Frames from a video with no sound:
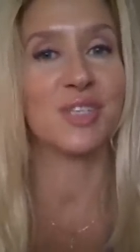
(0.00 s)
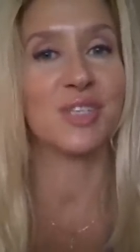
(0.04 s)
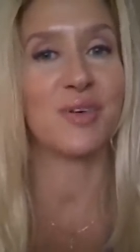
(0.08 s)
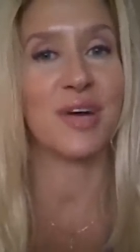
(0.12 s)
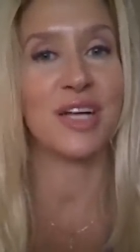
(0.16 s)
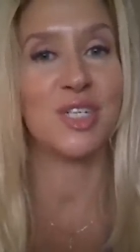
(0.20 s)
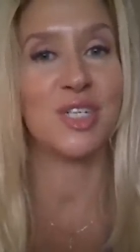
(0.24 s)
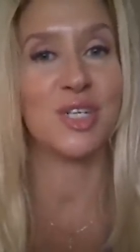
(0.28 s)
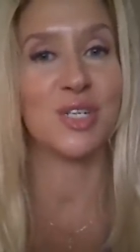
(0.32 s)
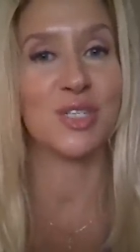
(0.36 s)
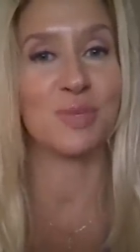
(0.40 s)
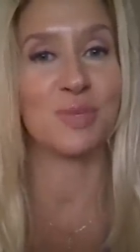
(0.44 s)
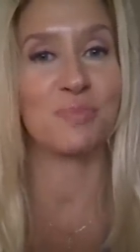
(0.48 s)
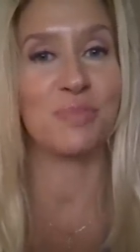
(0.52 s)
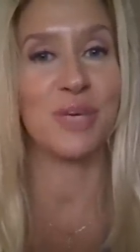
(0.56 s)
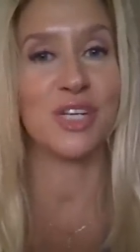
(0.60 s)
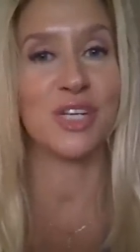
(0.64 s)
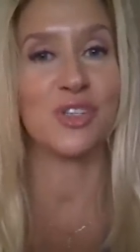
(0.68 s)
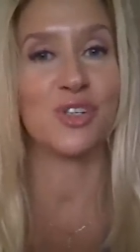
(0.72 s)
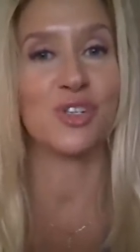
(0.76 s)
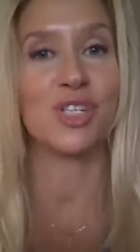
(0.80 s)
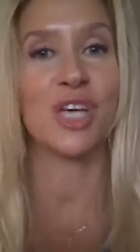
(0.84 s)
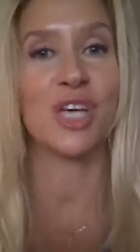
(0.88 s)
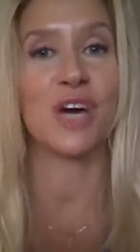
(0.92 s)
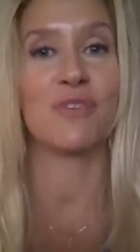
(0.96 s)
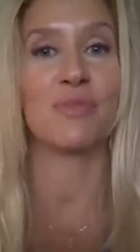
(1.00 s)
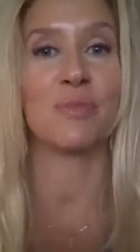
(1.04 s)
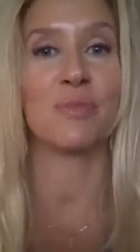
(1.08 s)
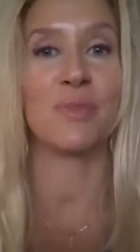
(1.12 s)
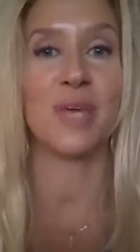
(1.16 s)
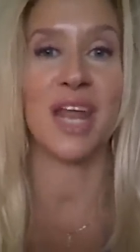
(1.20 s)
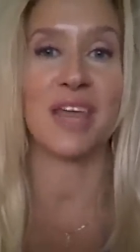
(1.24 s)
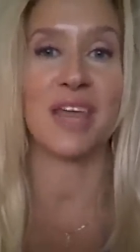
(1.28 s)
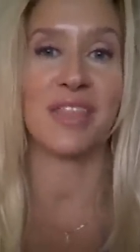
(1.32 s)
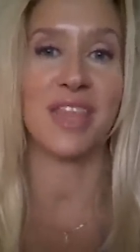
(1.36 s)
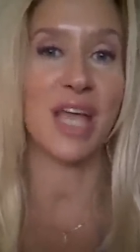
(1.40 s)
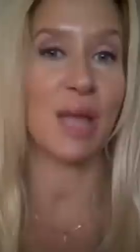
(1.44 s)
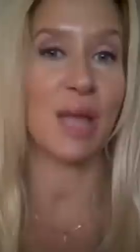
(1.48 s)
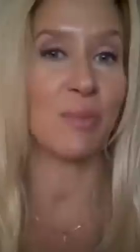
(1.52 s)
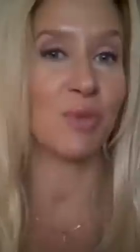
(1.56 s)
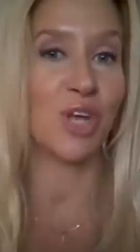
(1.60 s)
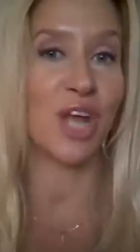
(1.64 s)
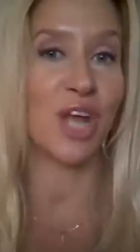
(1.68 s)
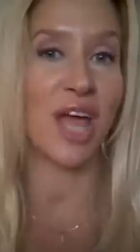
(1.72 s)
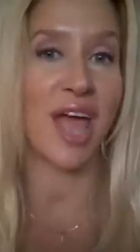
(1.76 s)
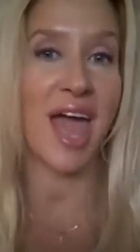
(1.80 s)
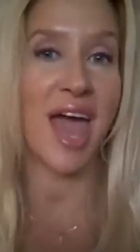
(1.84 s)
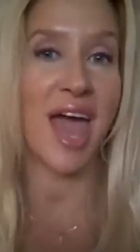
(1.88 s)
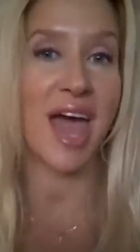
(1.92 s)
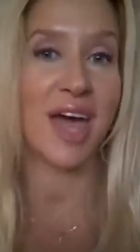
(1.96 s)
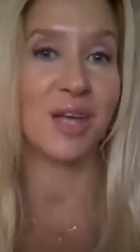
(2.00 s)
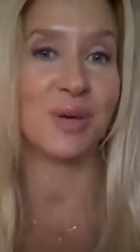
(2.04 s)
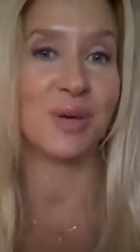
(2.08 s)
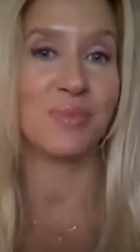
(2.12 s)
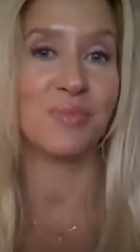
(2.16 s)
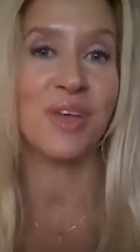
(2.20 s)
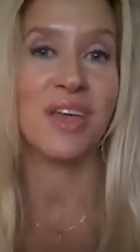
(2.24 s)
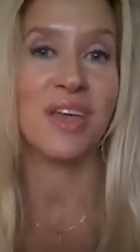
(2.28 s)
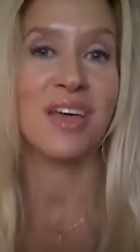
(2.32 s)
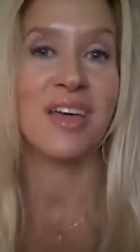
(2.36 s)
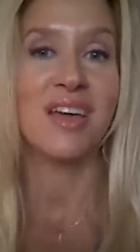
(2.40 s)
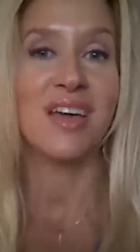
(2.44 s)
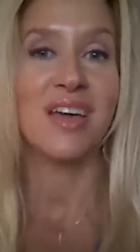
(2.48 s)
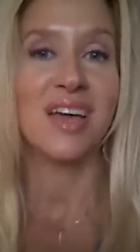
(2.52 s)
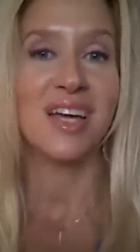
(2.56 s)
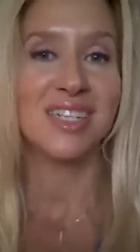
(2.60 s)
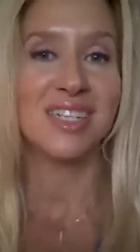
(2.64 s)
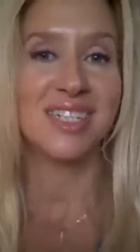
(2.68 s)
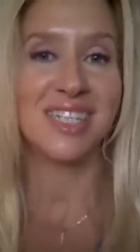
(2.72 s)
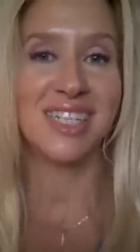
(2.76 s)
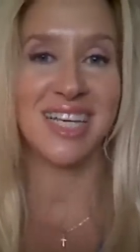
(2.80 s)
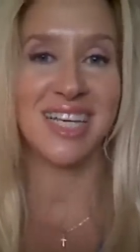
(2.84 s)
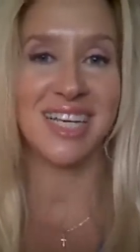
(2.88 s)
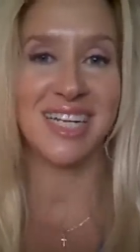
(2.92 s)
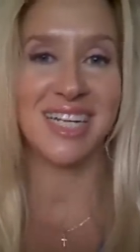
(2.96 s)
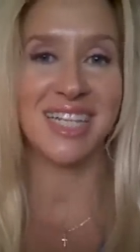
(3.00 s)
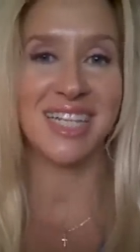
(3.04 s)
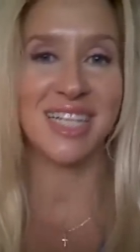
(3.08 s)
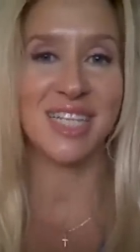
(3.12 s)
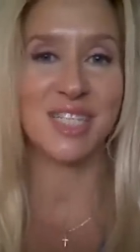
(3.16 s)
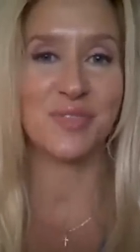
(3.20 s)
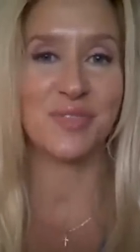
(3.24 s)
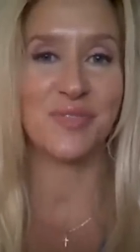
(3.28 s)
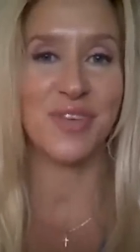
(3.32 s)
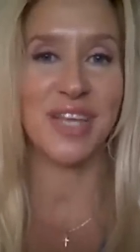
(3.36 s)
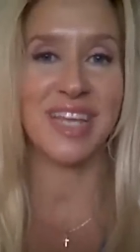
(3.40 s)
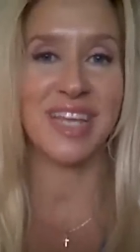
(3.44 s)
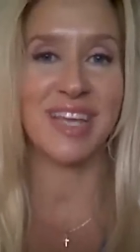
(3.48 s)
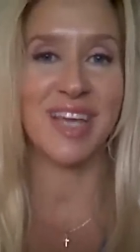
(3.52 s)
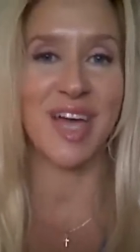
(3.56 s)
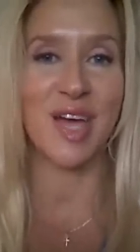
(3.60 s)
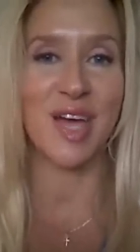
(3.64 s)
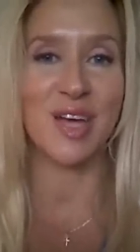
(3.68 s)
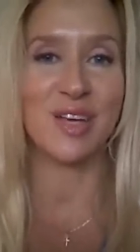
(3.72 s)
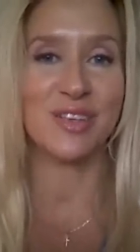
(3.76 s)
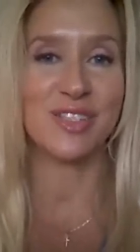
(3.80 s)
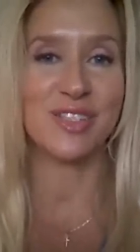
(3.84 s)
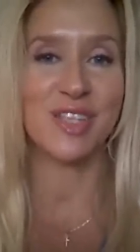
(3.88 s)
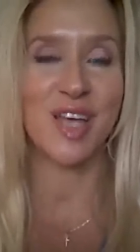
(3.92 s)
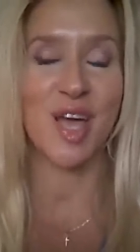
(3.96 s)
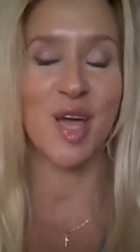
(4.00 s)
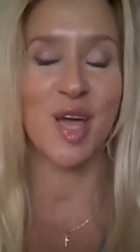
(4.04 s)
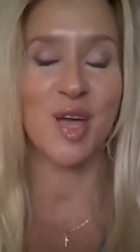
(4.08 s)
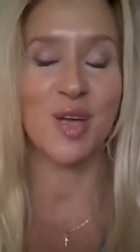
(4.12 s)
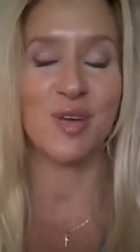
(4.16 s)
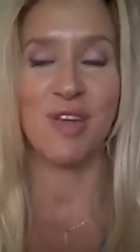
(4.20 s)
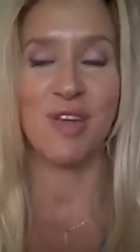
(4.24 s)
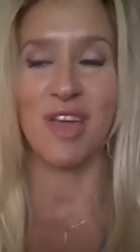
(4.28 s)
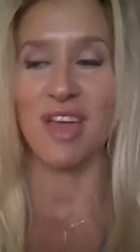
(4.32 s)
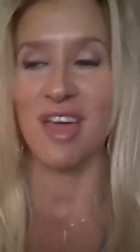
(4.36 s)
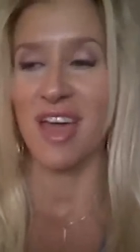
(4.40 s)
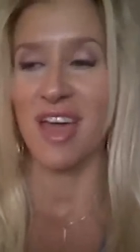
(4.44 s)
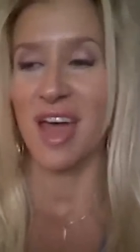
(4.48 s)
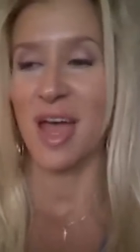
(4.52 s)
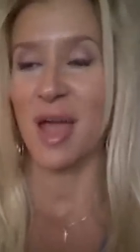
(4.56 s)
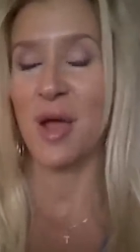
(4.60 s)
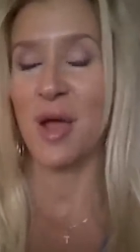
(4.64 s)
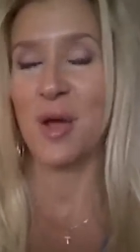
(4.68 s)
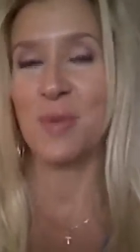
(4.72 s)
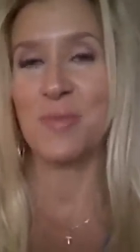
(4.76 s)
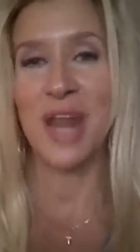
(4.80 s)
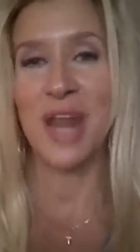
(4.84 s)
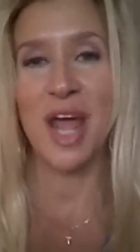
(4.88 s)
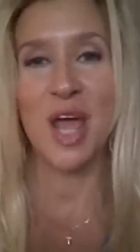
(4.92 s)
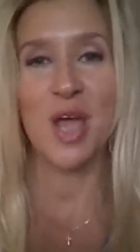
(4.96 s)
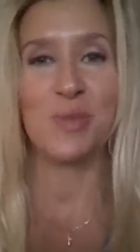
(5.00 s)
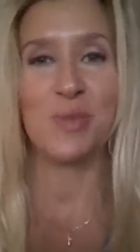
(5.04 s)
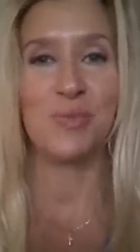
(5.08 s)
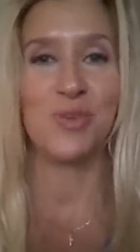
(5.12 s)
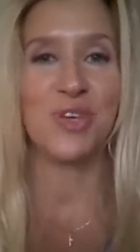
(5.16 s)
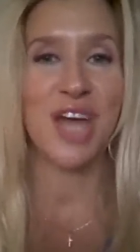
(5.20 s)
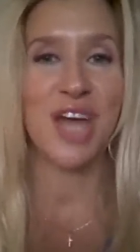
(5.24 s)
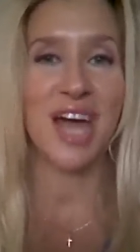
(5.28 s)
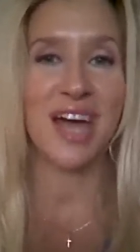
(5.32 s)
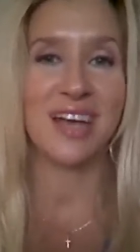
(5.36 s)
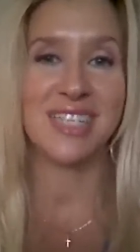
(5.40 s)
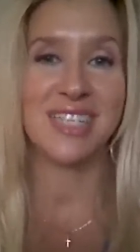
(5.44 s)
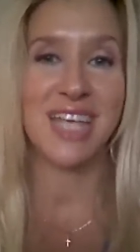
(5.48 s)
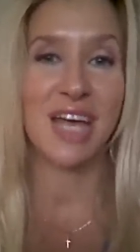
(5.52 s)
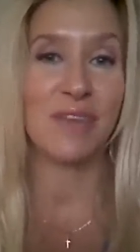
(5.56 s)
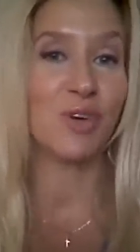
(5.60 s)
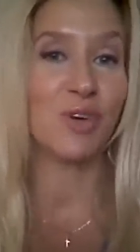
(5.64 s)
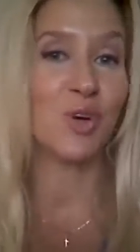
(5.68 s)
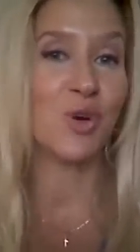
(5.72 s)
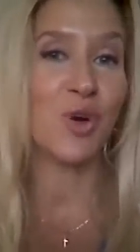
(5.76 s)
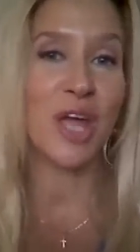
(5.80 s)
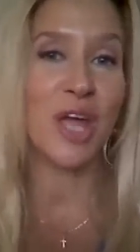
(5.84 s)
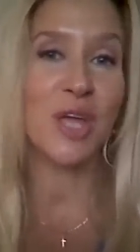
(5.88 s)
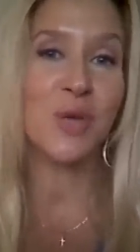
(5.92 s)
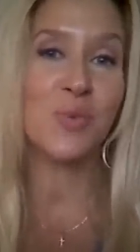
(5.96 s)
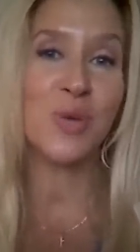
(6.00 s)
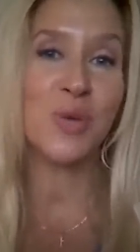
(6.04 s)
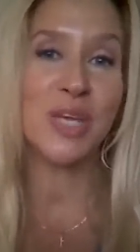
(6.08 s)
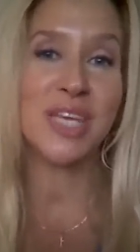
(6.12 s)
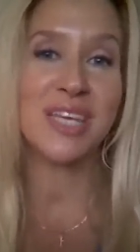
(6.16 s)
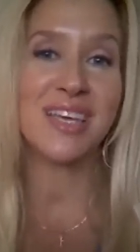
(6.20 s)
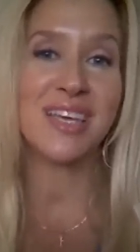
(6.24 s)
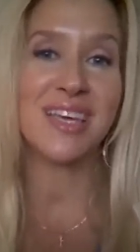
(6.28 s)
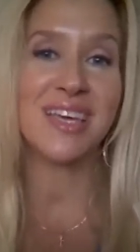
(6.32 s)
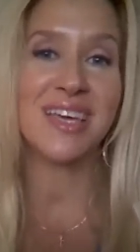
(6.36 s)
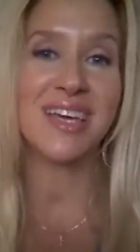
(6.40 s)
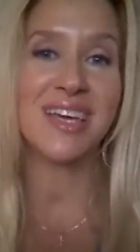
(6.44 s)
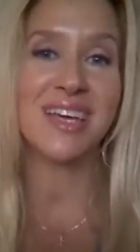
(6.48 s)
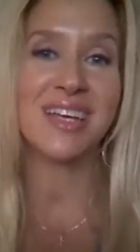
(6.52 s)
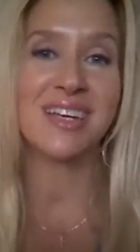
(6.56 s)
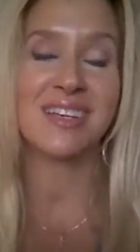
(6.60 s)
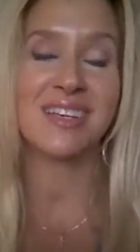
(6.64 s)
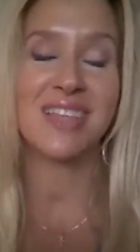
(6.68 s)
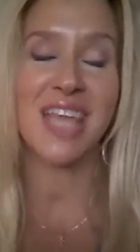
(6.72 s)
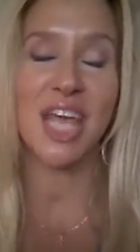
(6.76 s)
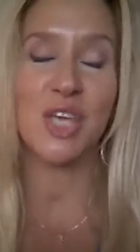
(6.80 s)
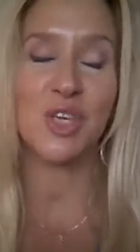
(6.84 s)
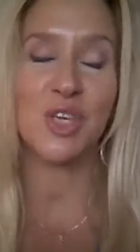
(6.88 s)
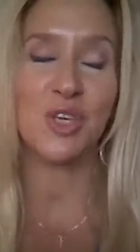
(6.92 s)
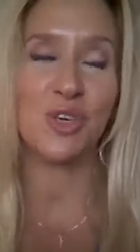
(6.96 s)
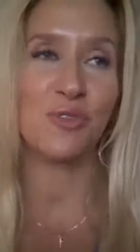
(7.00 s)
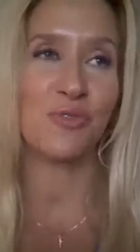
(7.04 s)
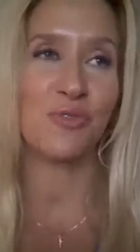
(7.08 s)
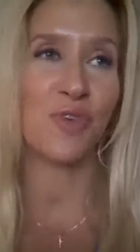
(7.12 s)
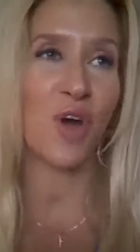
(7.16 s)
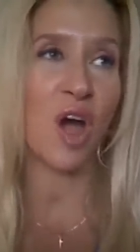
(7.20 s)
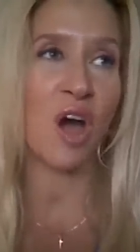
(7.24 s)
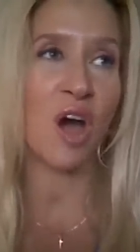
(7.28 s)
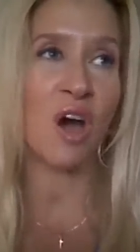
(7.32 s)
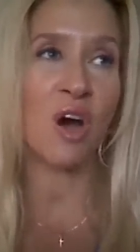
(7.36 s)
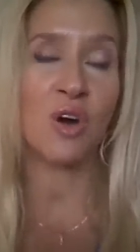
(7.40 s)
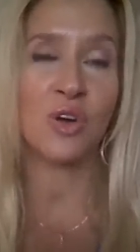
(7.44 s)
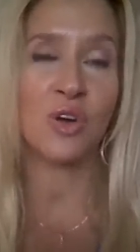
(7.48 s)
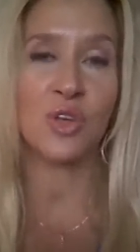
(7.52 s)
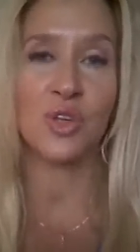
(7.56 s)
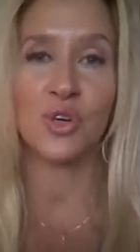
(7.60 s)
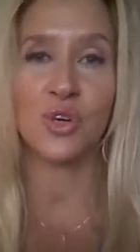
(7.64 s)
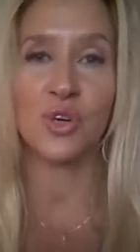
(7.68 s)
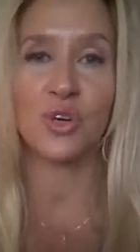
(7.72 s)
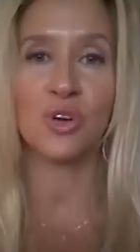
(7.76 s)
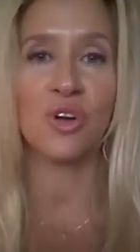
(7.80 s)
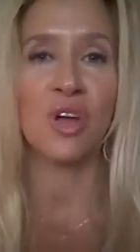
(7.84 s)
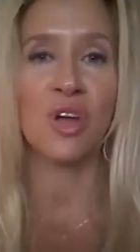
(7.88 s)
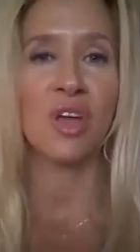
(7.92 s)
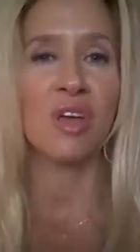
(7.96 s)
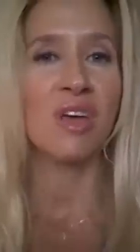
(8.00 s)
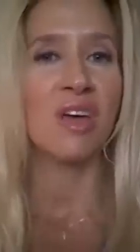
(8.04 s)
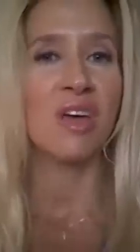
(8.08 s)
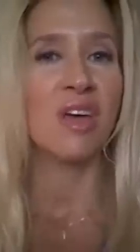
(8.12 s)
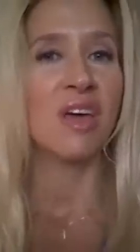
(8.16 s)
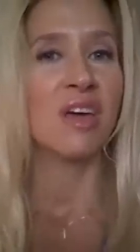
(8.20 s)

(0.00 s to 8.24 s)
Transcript: So I took some pictures of them, and I think I'm going to add them to the end of this video. So, um, and I hope you guys have a great weekend. Thank you for all your